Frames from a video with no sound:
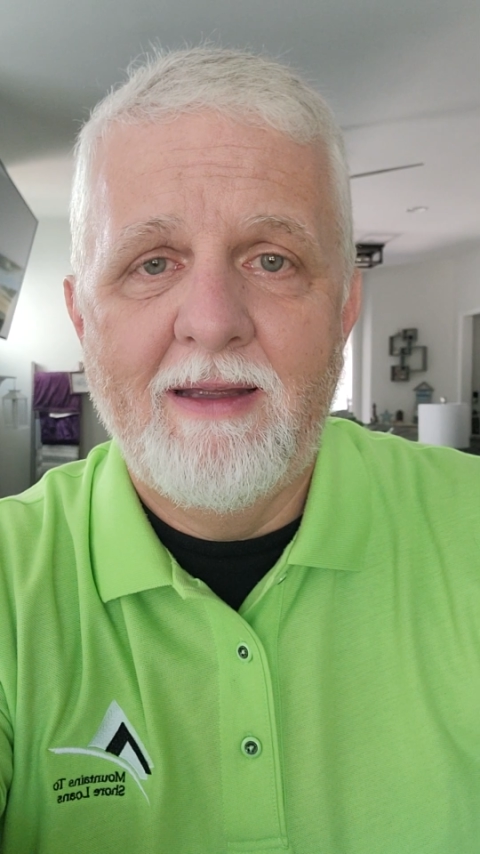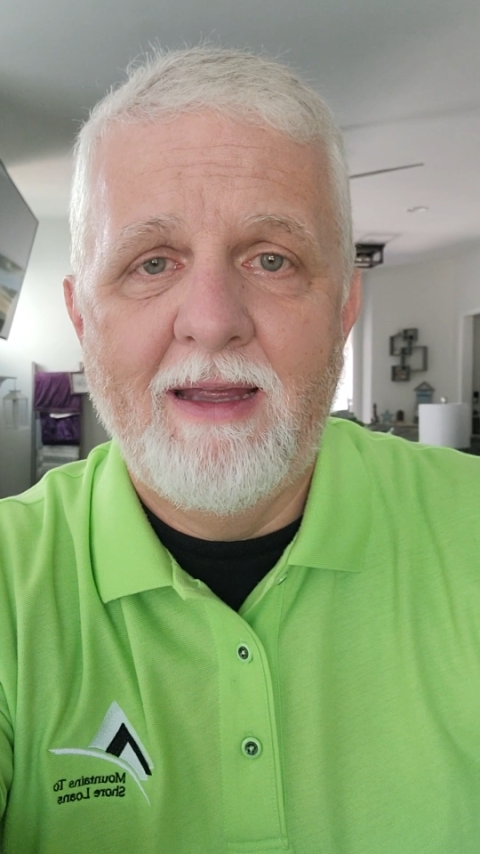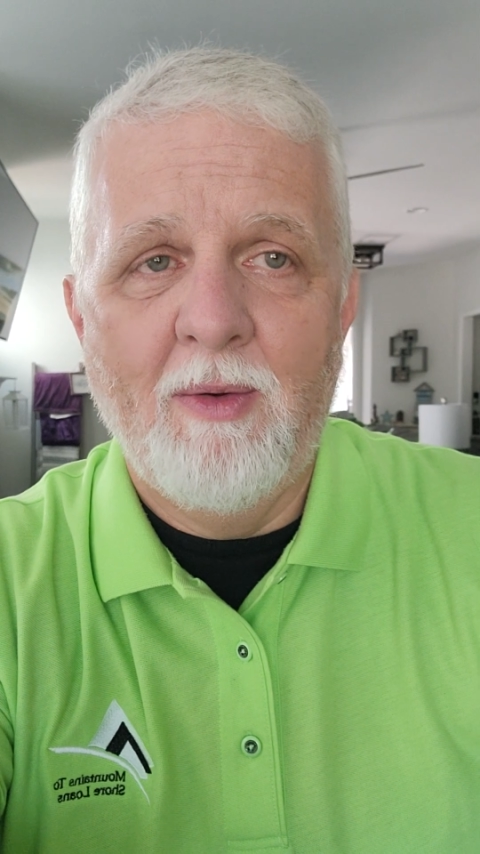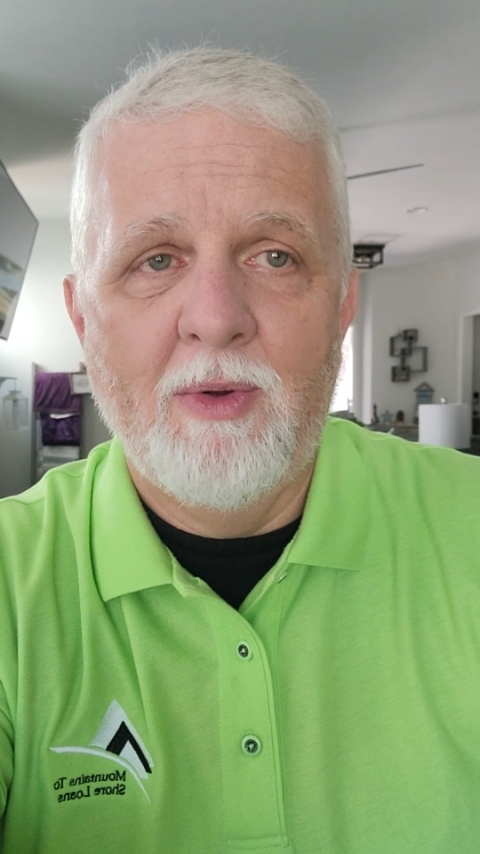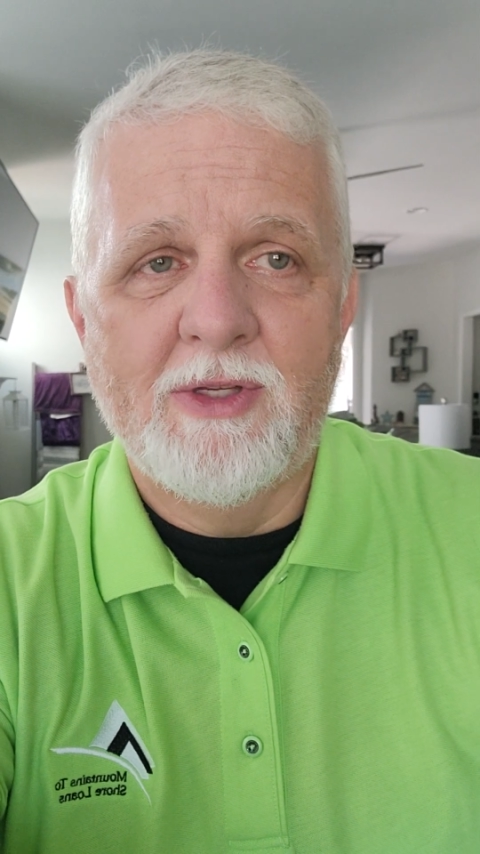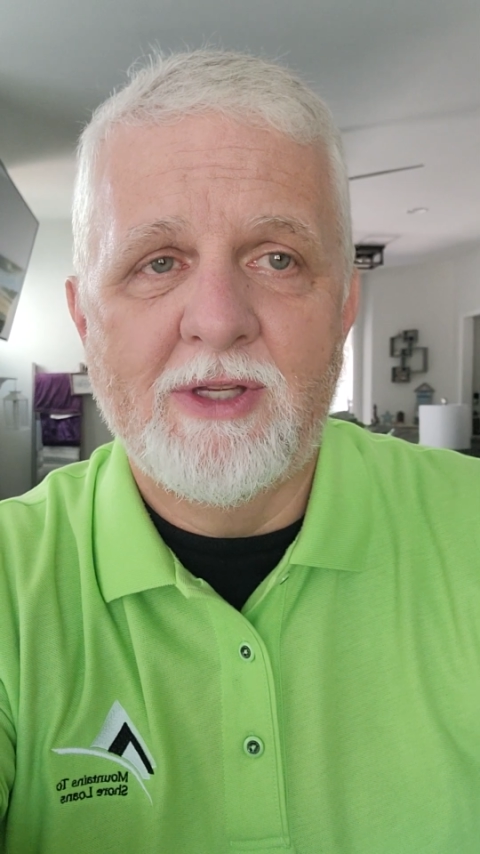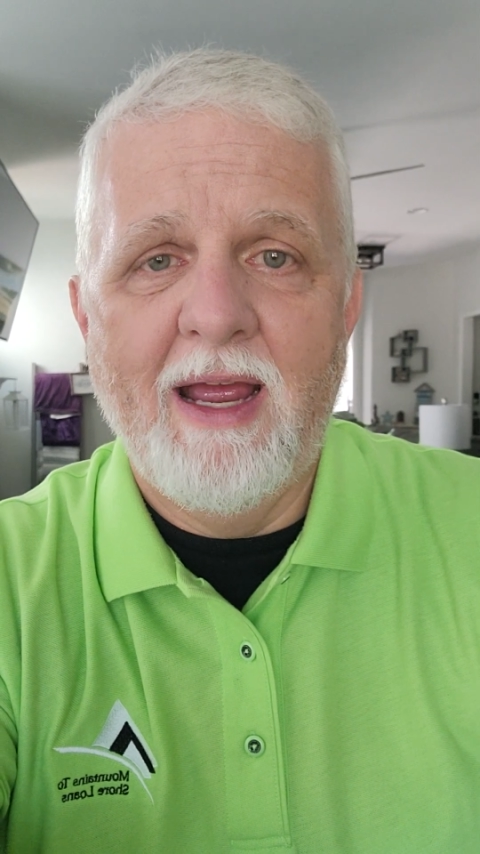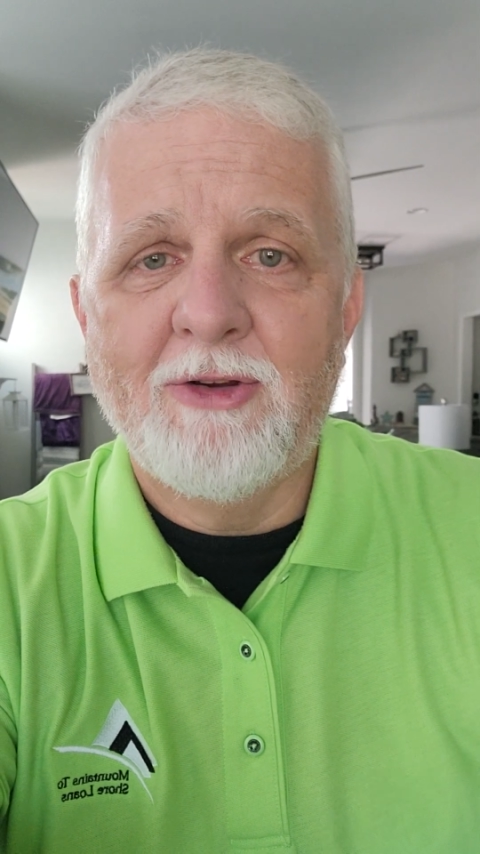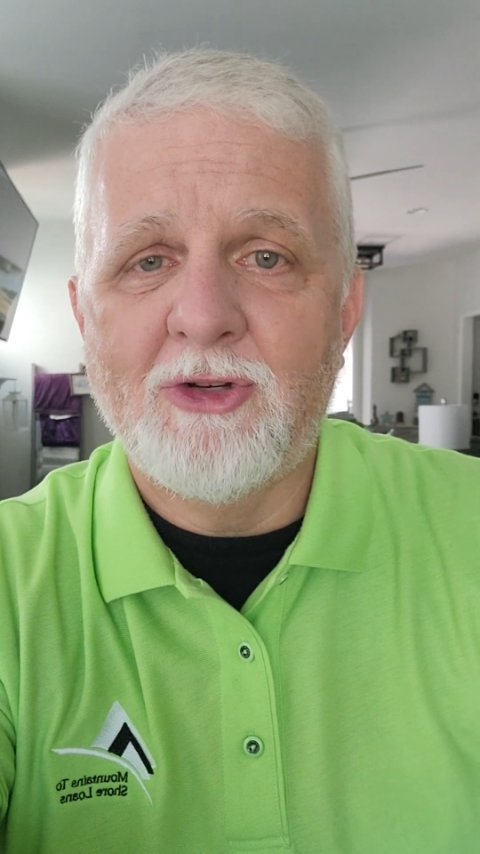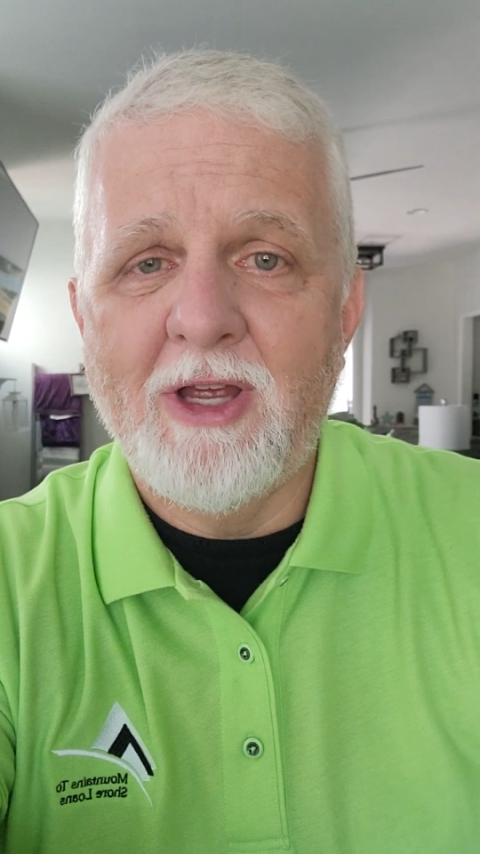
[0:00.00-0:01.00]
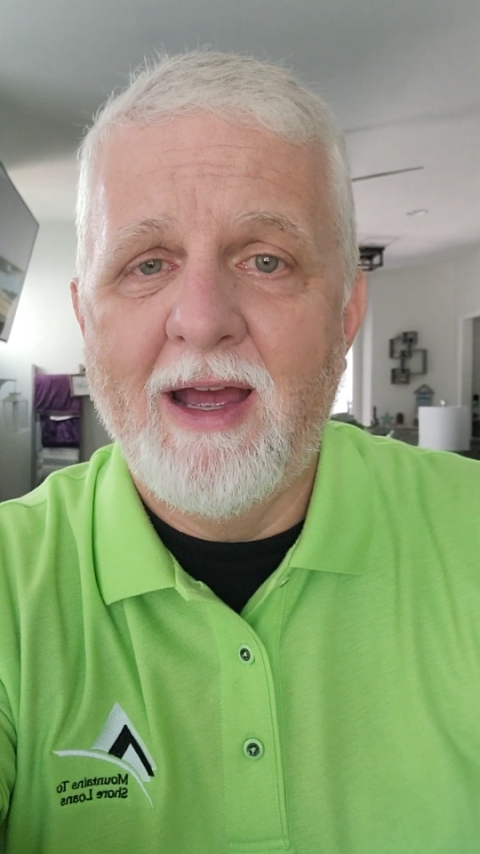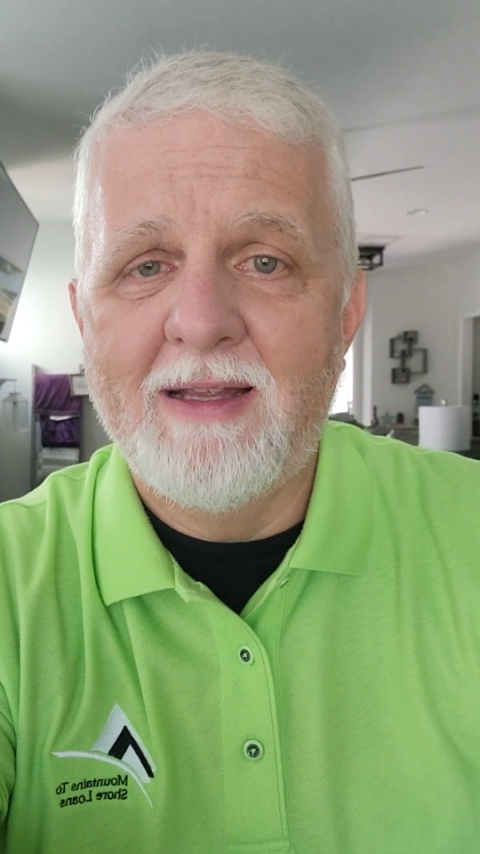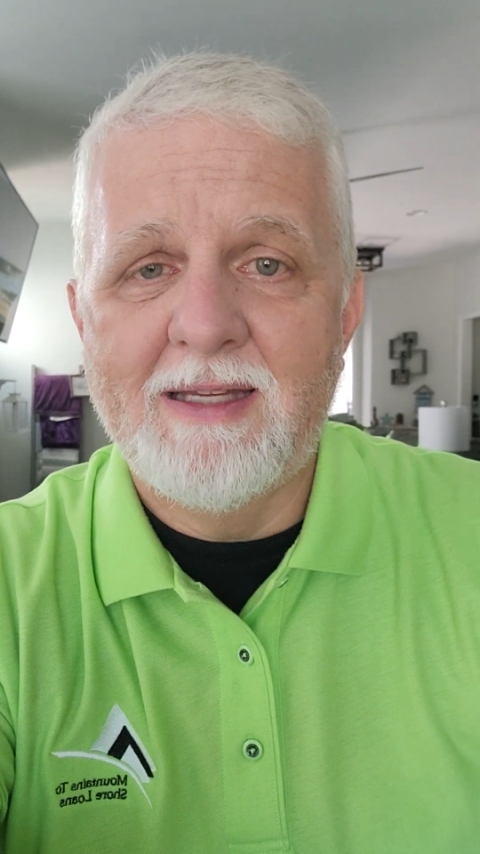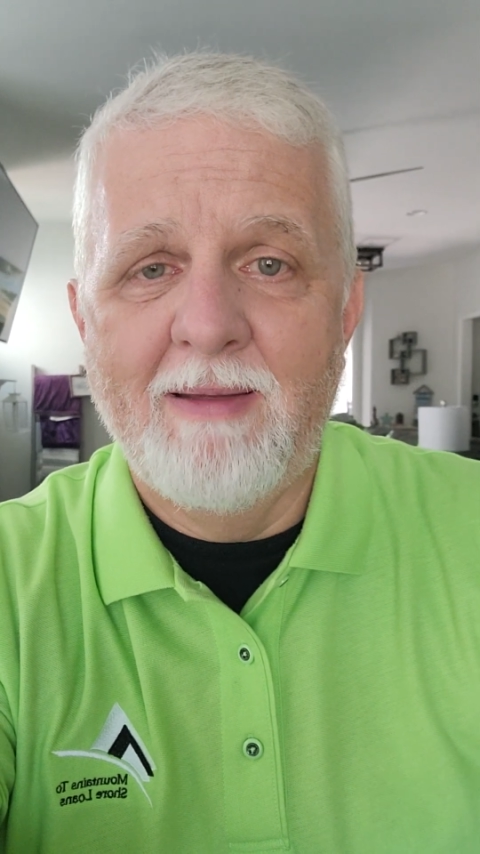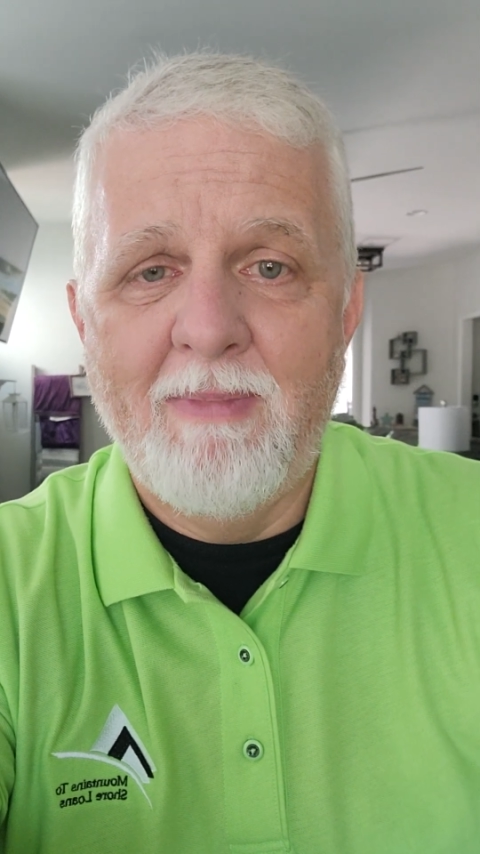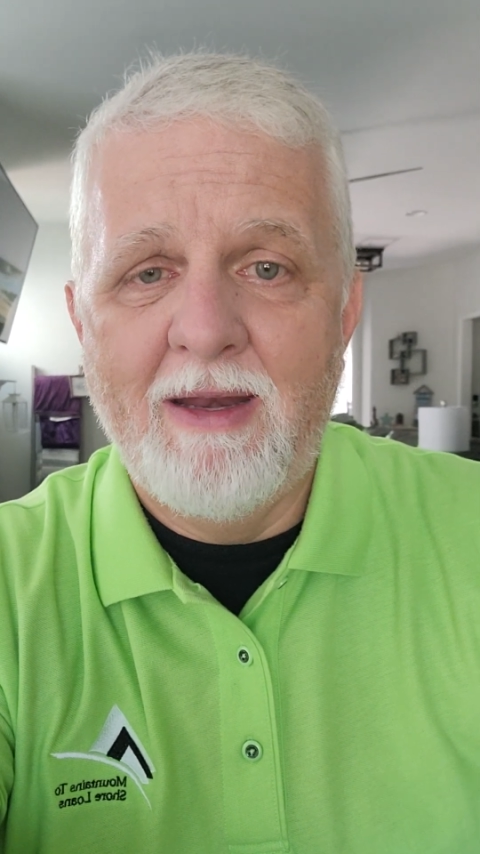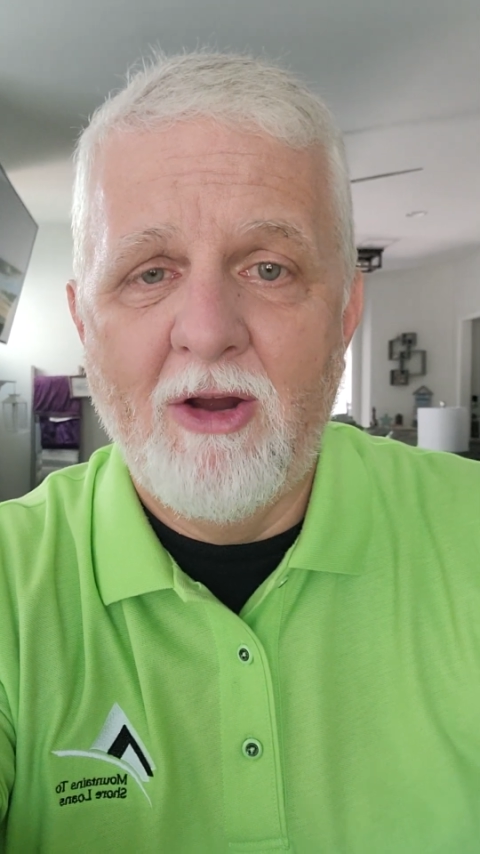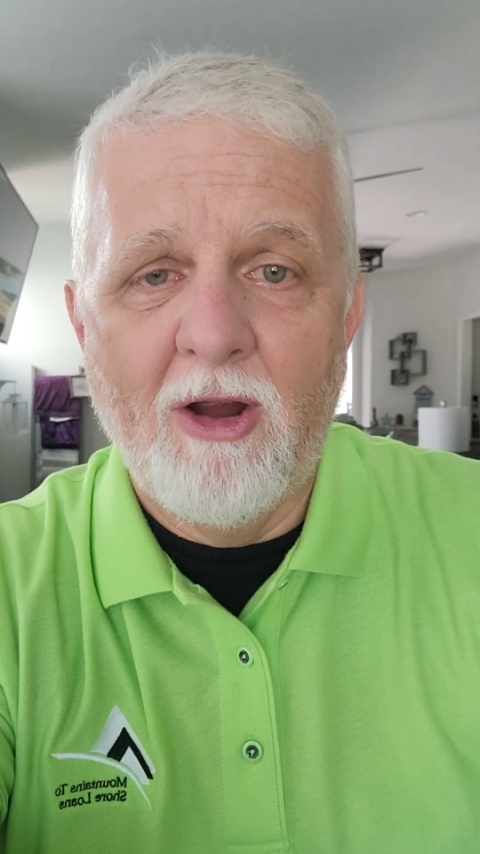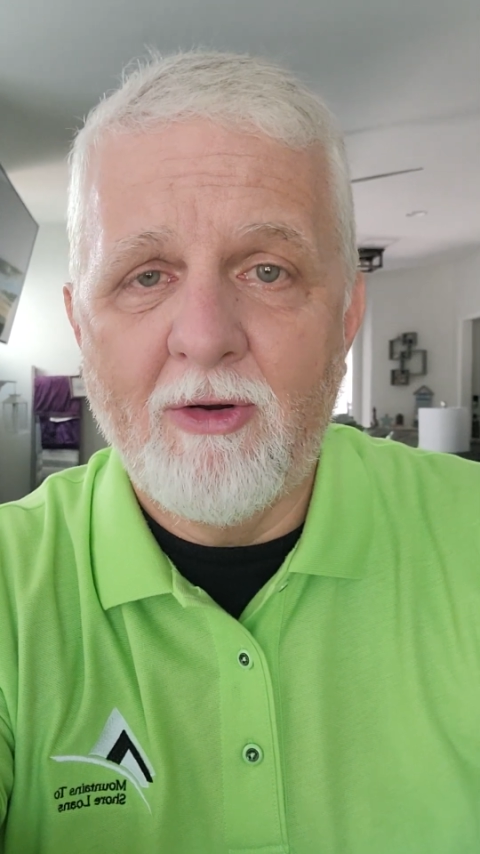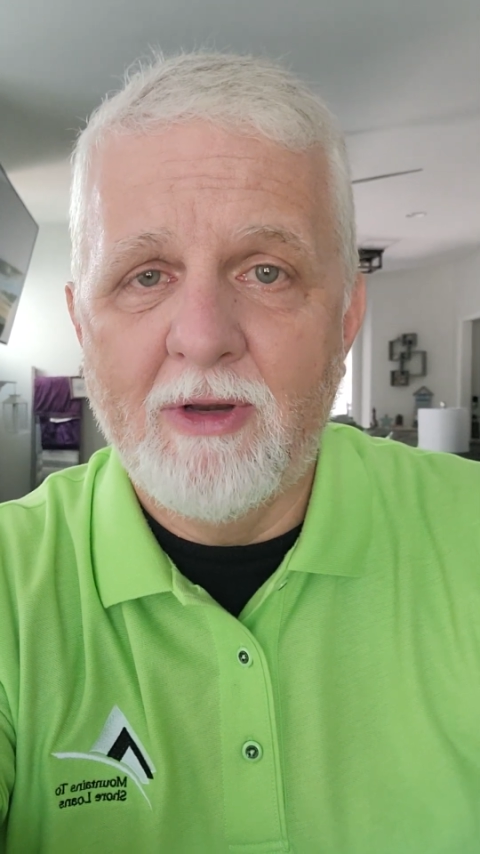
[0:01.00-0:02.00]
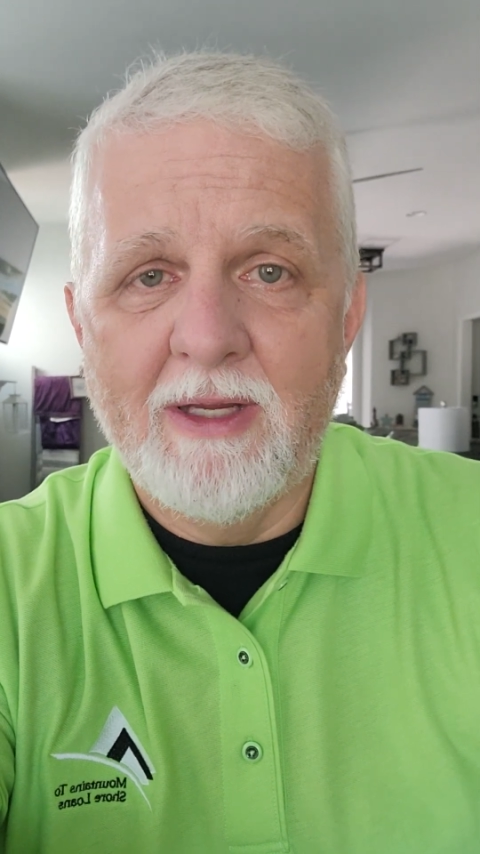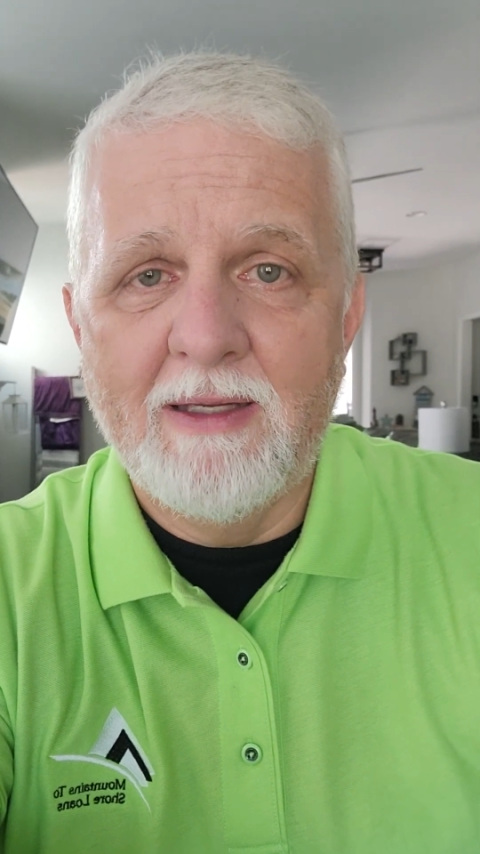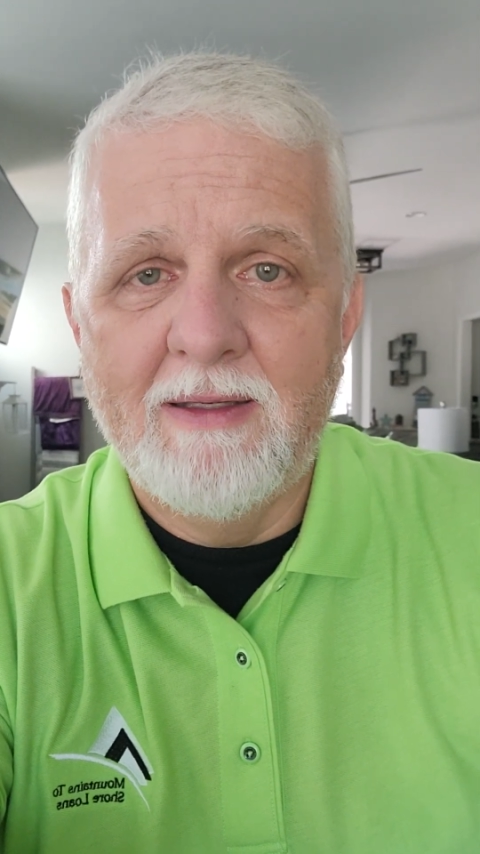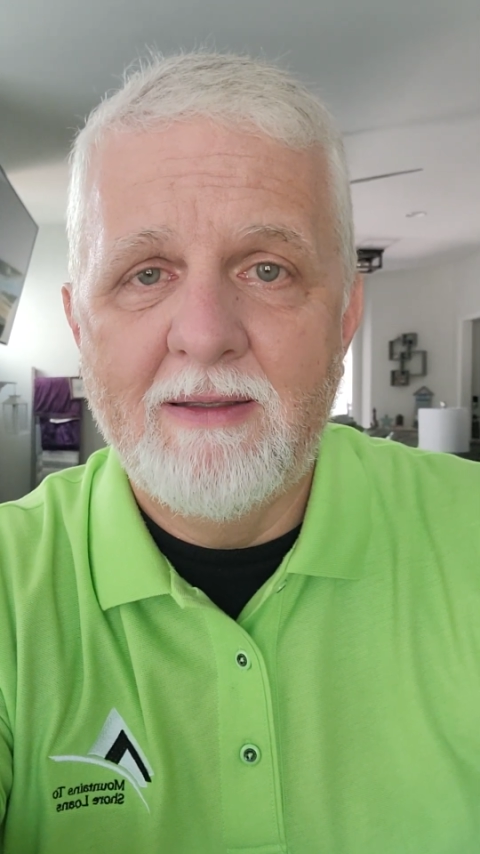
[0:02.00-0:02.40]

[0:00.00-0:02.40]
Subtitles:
It was an exercise in mediocrity.